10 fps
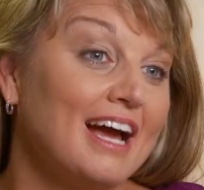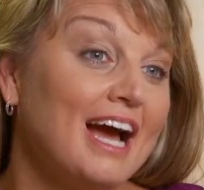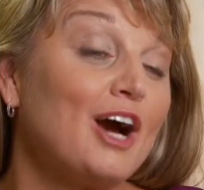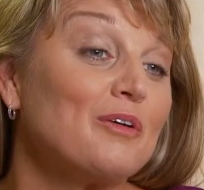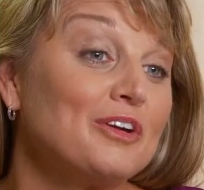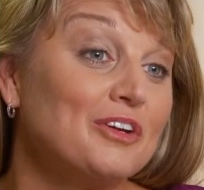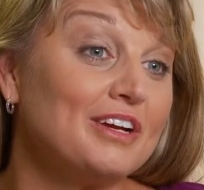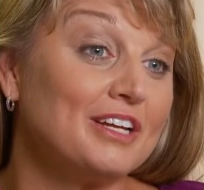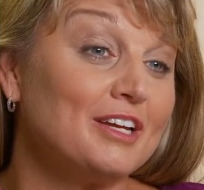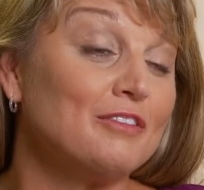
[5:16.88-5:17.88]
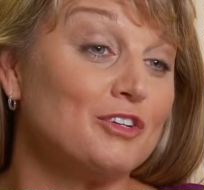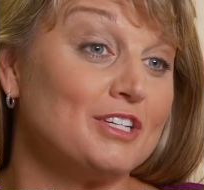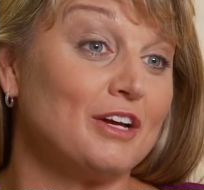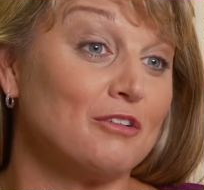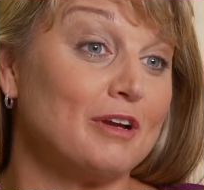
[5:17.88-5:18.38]
How are you going to give your
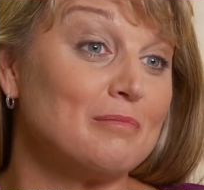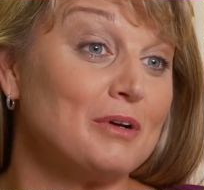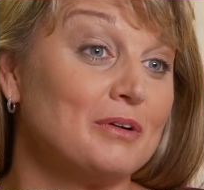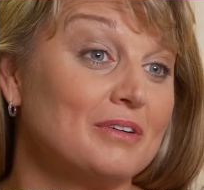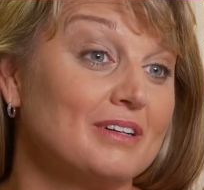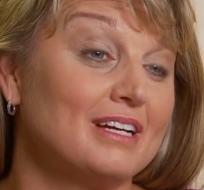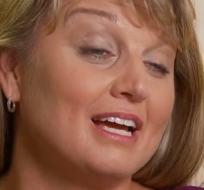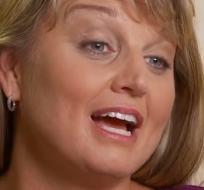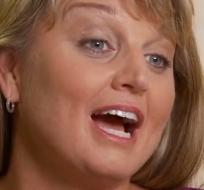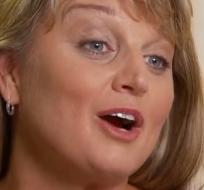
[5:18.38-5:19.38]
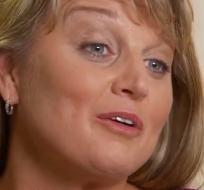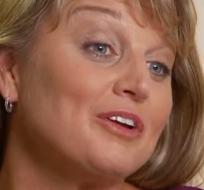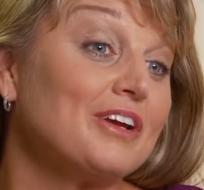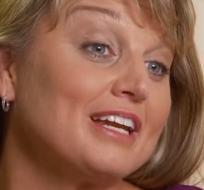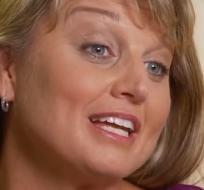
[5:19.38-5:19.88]
child a rainbow? How are
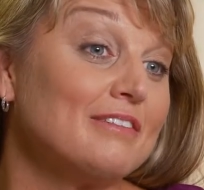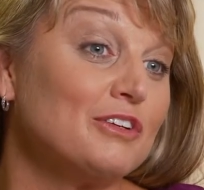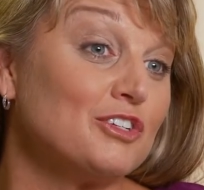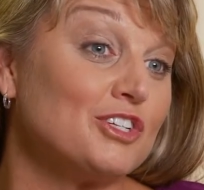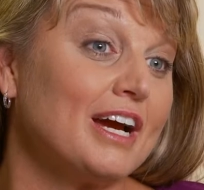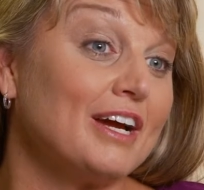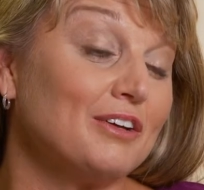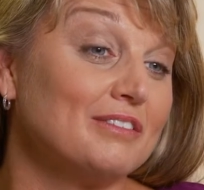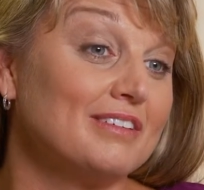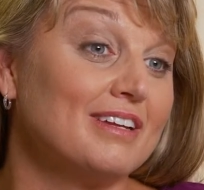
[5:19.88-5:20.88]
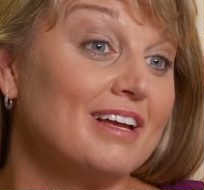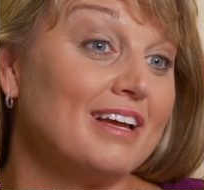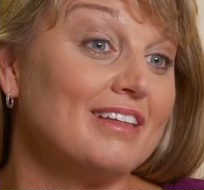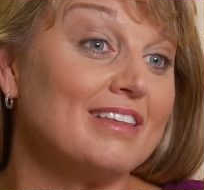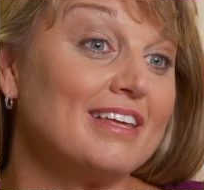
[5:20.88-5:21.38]
you going to give your child
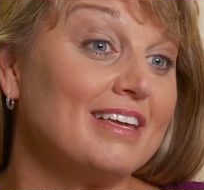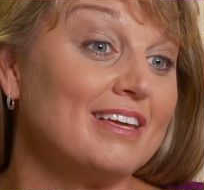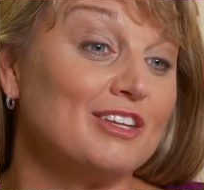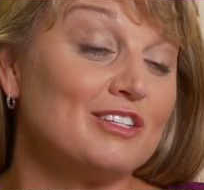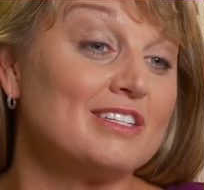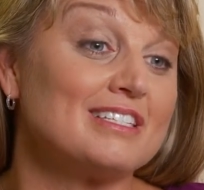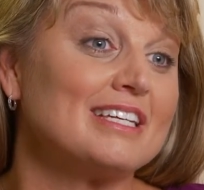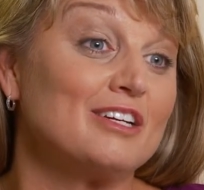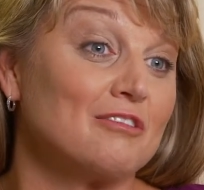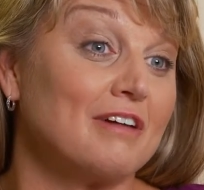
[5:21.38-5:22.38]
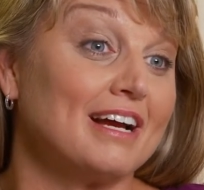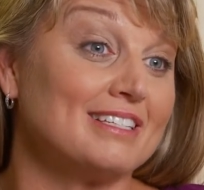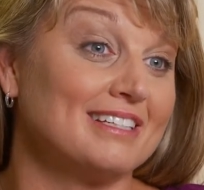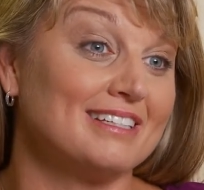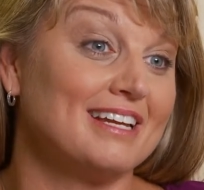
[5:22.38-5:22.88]
the sea
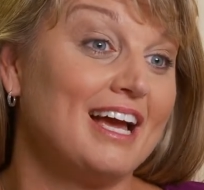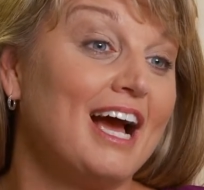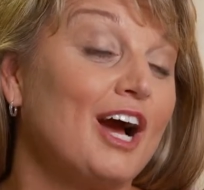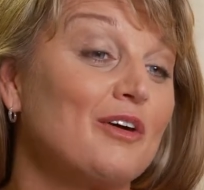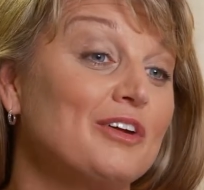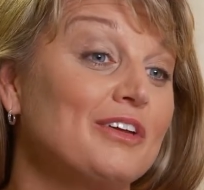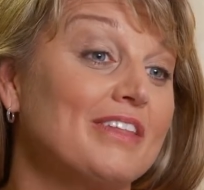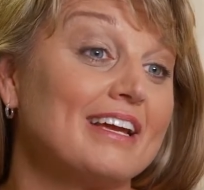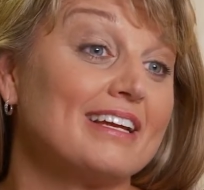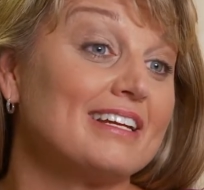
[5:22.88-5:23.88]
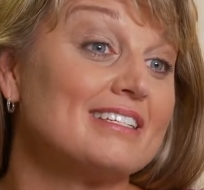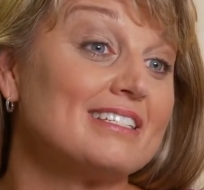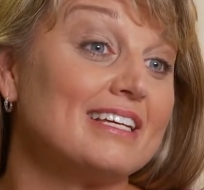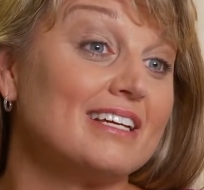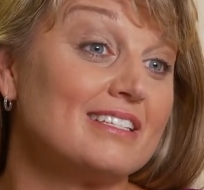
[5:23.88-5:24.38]
horizon? How are they going to
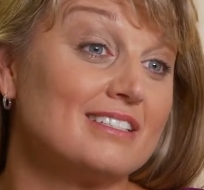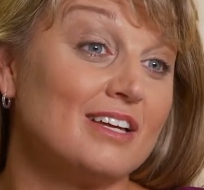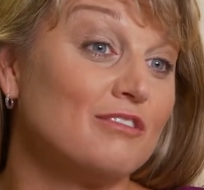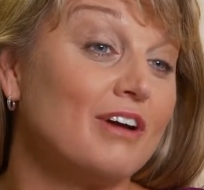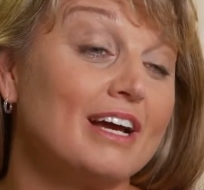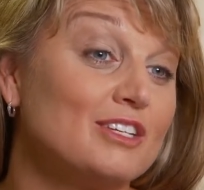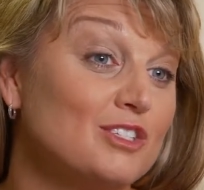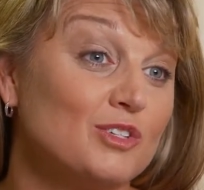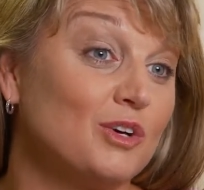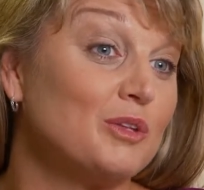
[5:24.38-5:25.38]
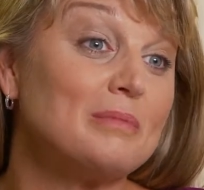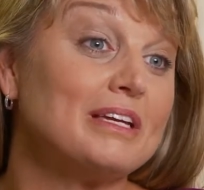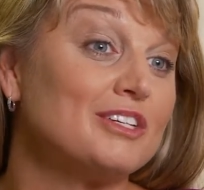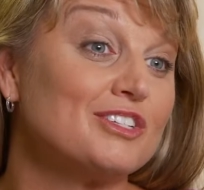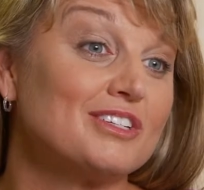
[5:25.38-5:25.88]
see a sunrise on the
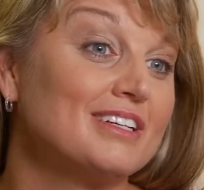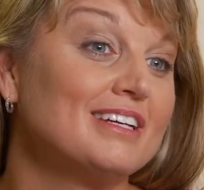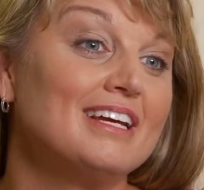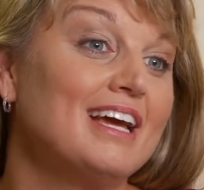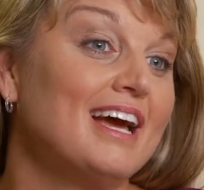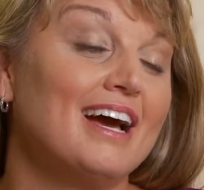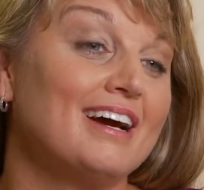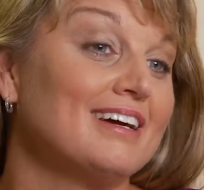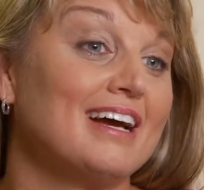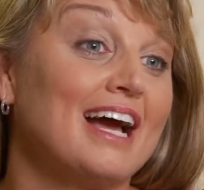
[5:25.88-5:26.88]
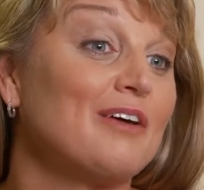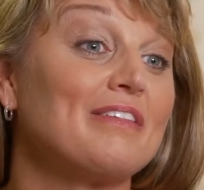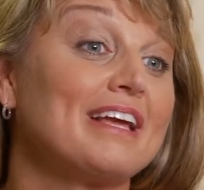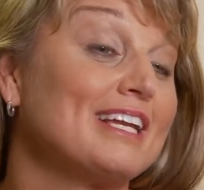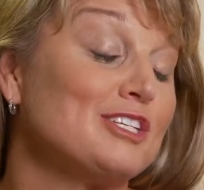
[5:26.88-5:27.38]
beach? How are
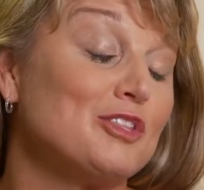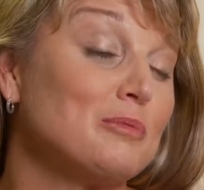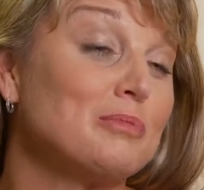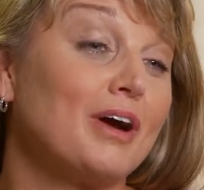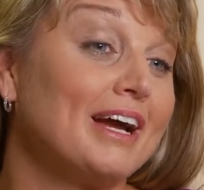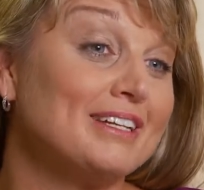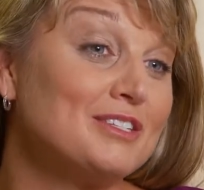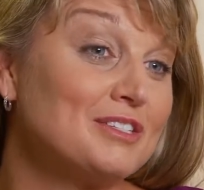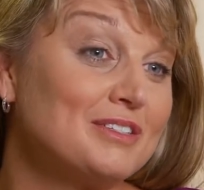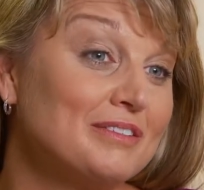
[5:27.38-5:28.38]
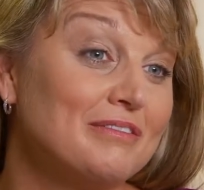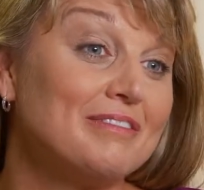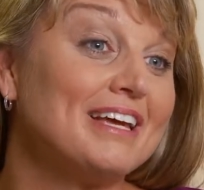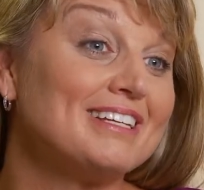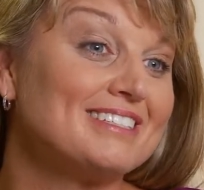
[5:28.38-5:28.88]
they going to see their bride's
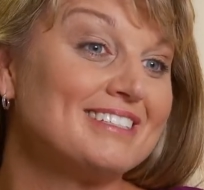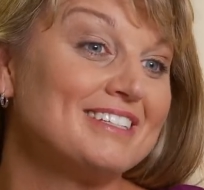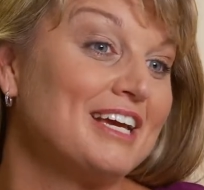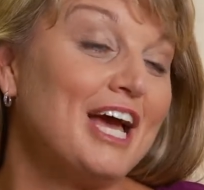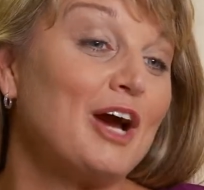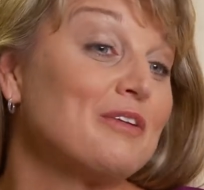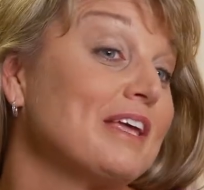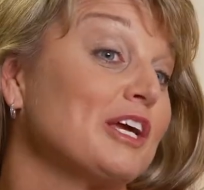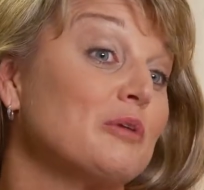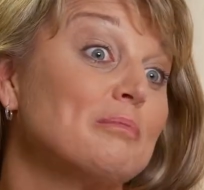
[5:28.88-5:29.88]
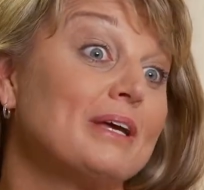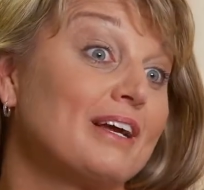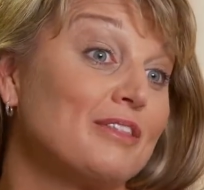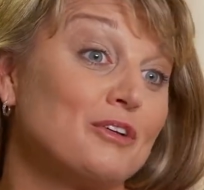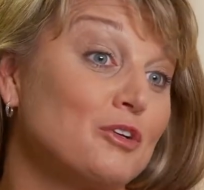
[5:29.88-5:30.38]
face? How are they going to
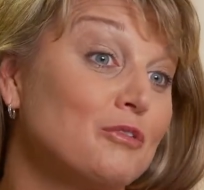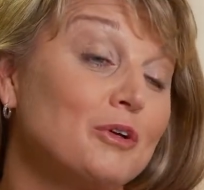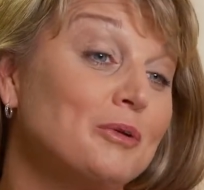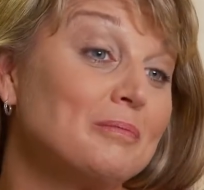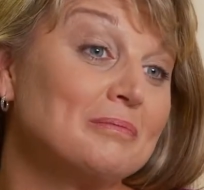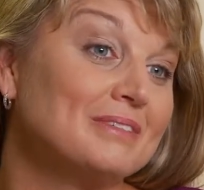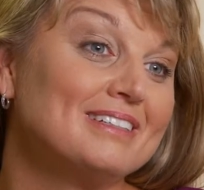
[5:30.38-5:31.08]
pick their groom?